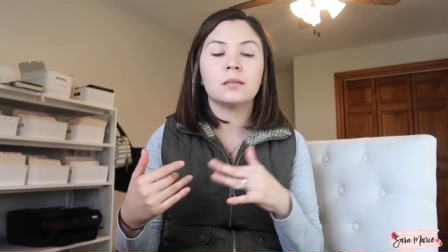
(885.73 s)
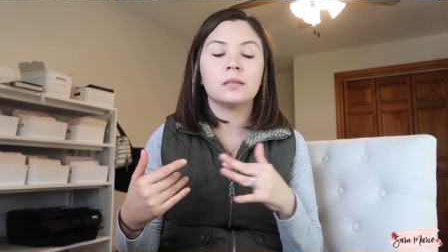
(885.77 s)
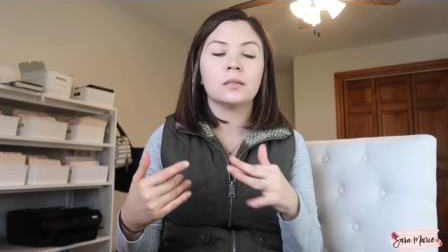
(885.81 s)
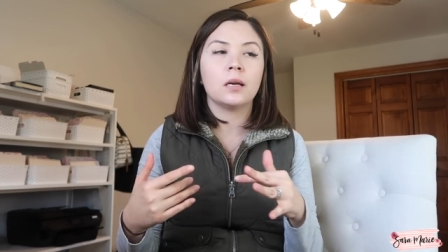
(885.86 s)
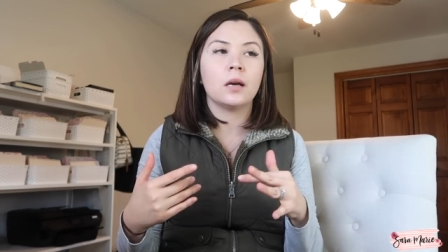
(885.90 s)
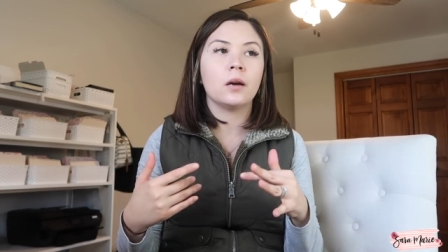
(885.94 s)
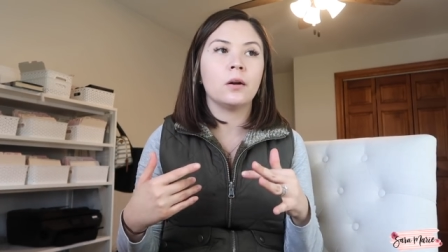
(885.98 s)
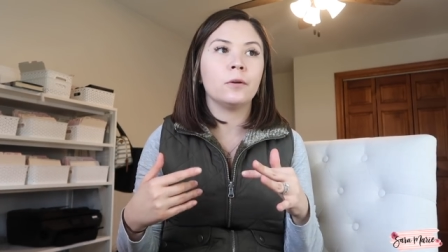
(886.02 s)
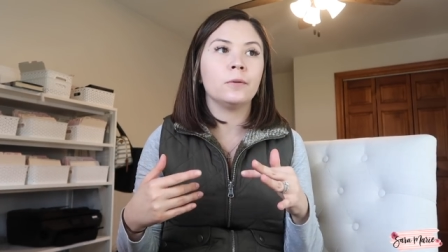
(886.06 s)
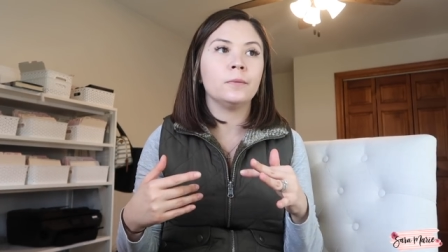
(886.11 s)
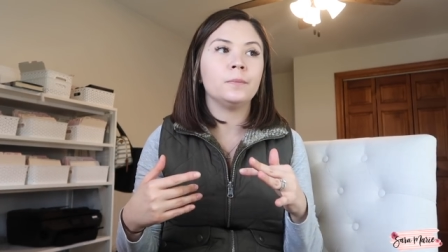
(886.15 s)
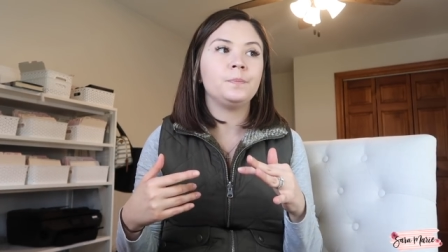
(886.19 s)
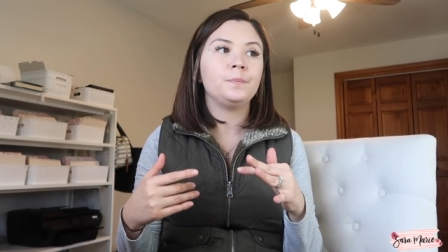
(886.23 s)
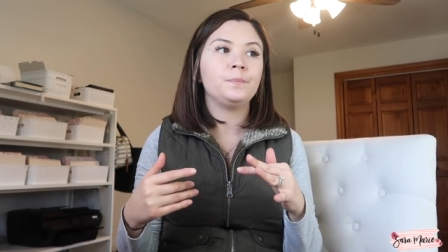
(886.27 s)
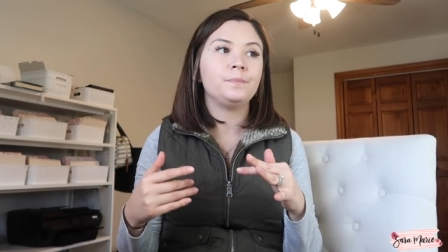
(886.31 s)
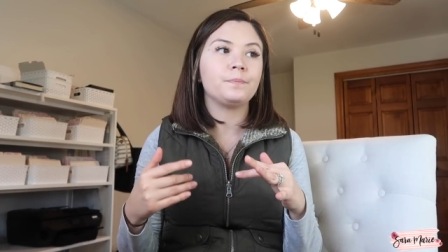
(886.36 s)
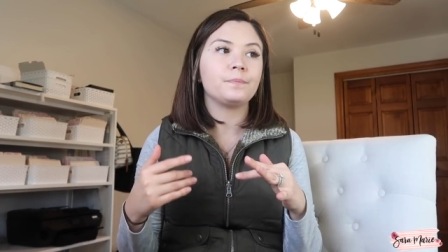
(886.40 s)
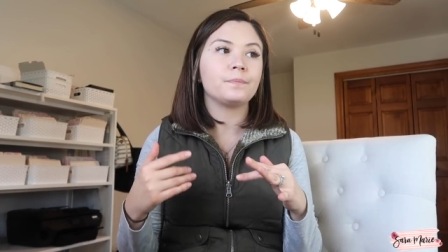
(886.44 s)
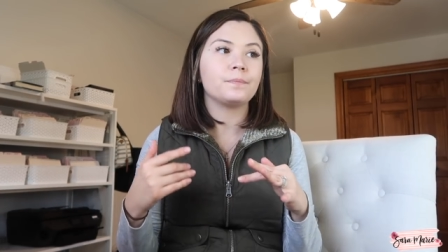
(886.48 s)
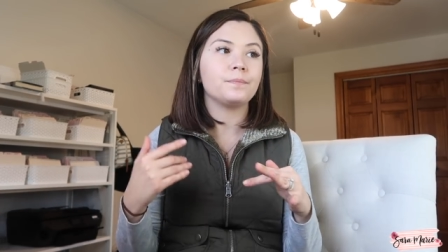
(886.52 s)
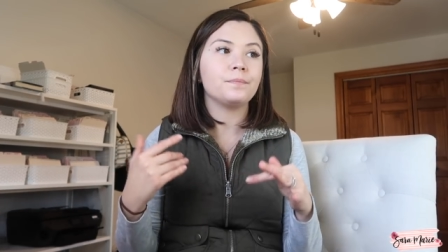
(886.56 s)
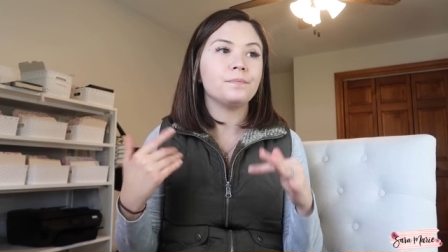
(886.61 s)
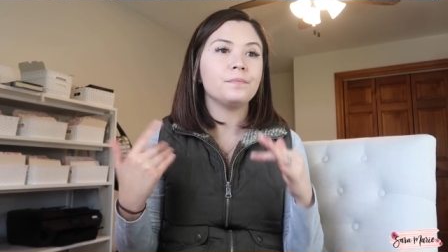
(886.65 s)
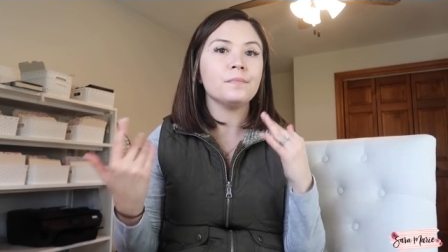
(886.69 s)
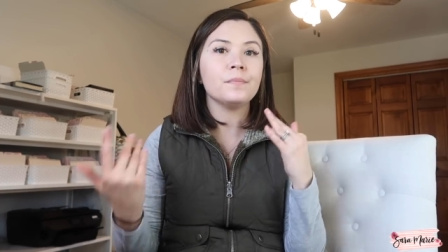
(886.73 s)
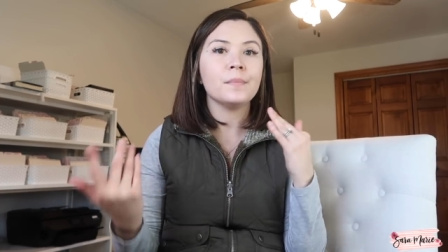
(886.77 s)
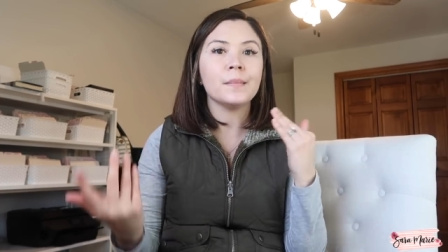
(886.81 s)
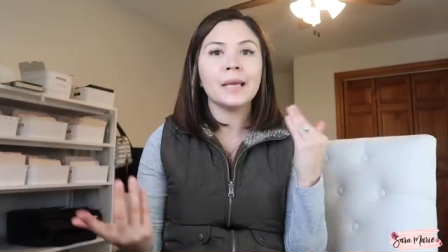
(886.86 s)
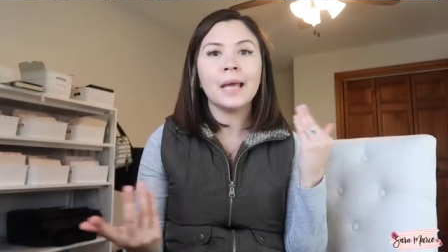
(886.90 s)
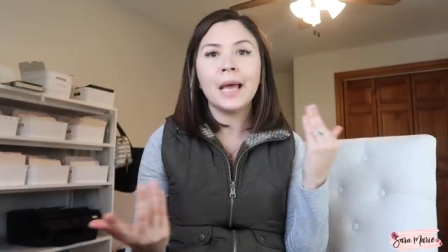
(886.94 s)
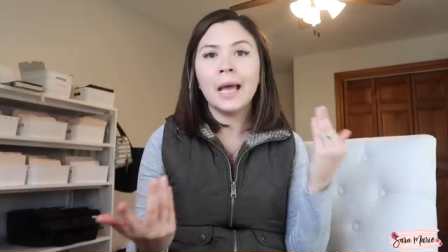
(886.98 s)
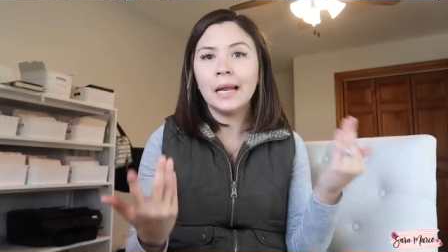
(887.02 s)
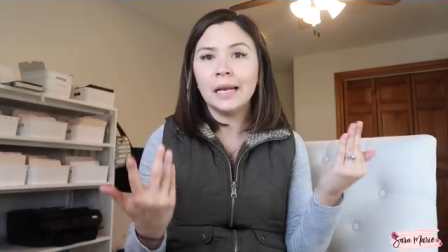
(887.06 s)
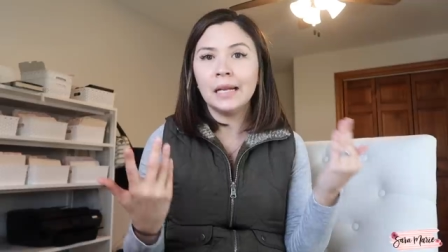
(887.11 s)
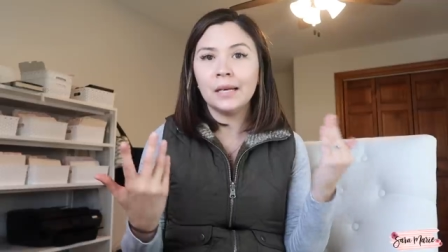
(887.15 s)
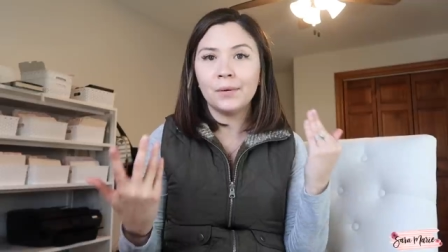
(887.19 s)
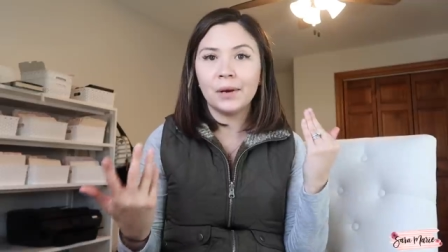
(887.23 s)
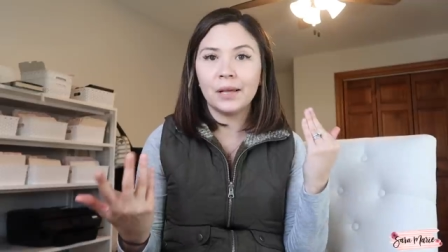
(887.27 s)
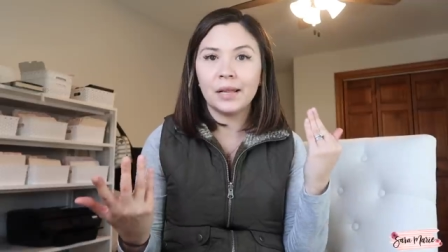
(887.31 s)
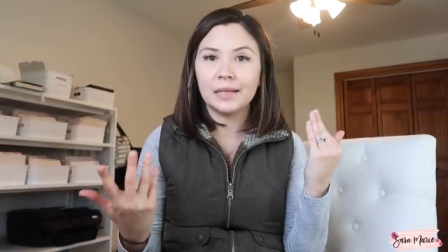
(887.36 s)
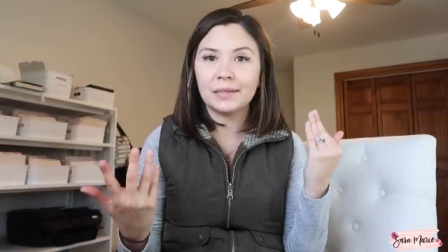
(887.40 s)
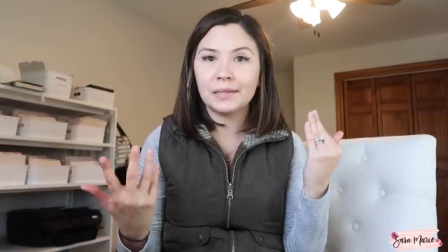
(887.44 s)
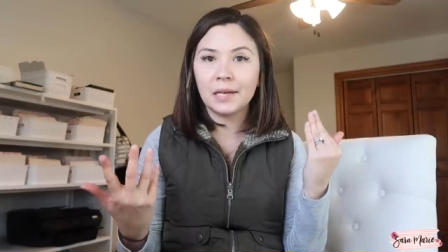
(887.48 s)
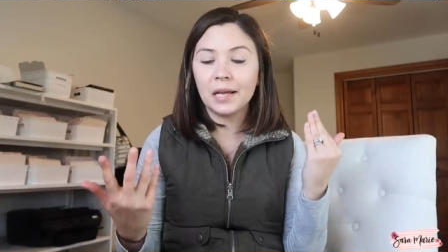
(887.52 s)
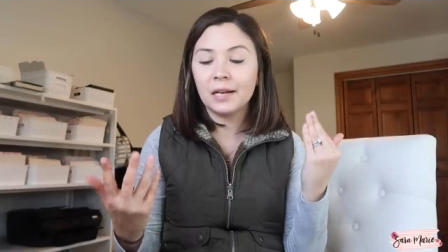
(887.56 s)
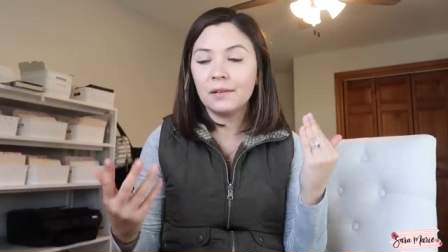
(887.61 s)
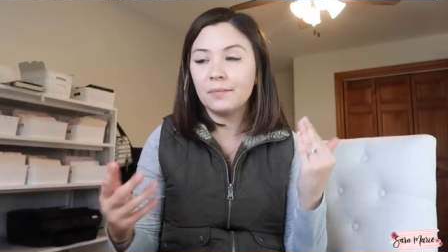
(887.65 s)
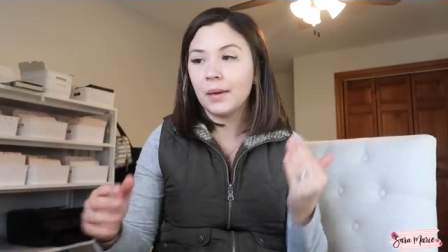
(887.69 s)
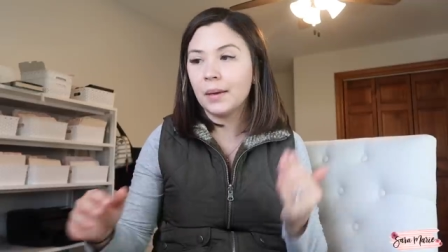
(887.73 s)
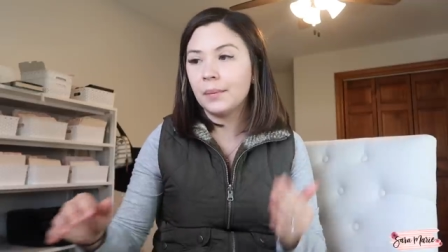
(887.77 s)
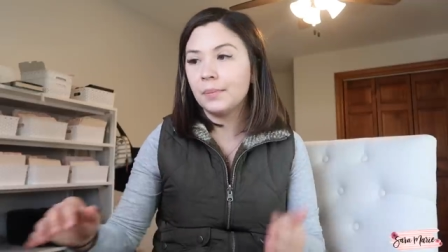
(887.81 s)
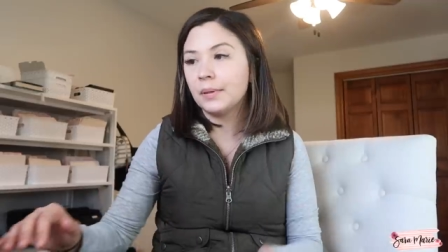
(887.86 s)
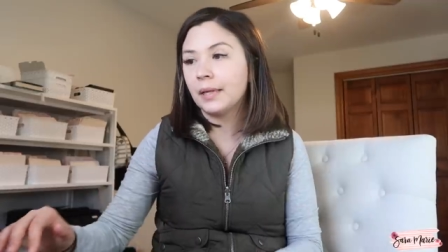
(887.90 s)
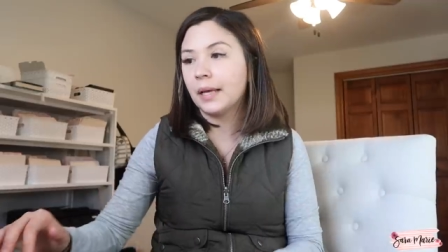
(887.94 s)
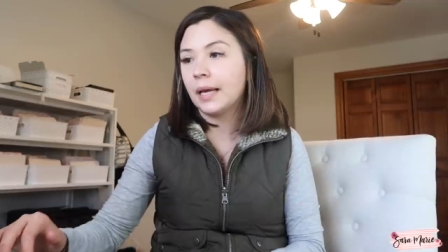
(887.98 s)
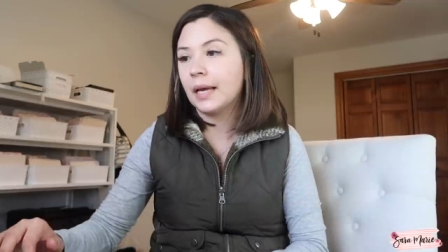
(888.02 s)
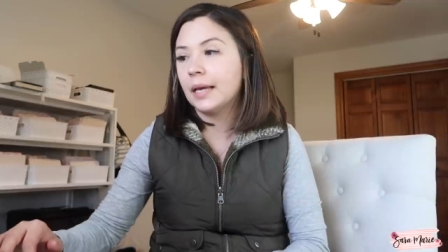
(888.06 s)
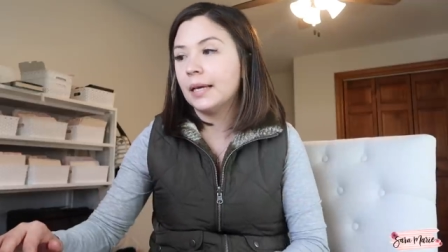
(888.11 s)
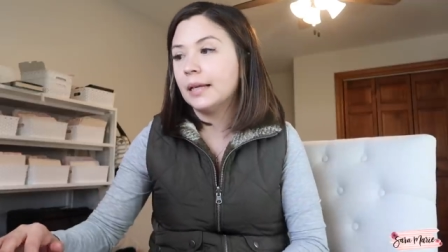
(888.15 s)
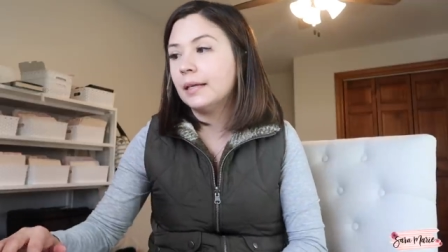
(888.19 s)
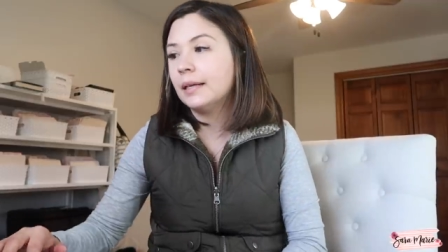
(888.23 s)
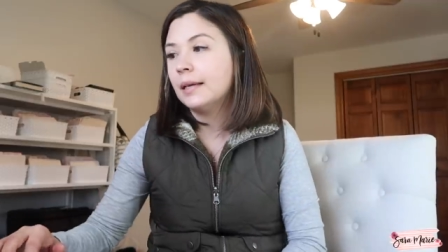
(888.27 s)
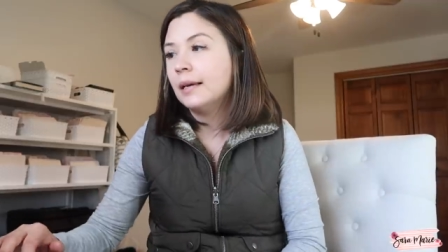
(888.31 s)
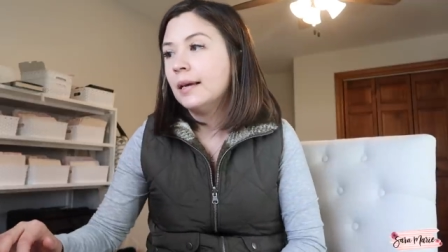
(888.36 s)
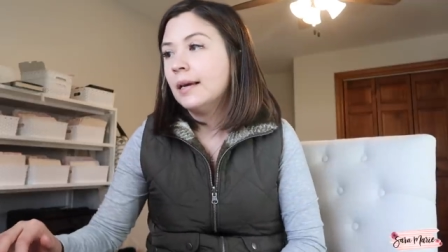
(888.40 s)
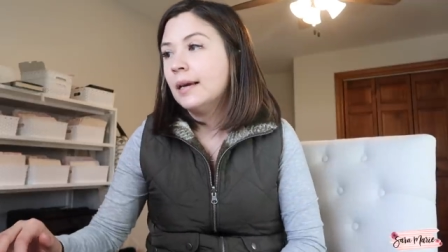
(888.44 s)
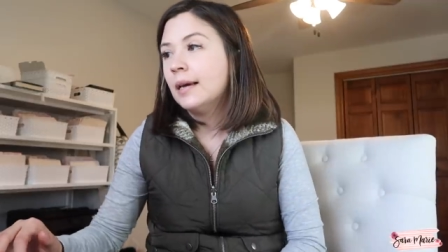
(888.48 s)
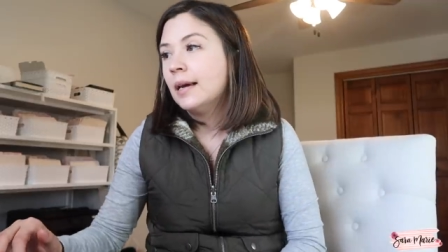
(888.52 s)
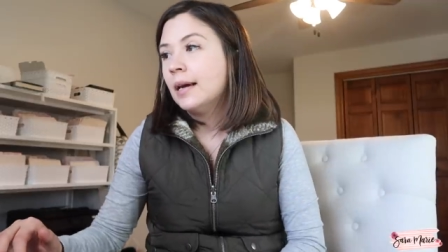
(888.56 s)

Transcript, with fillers: So anyway, that's kind of my plan.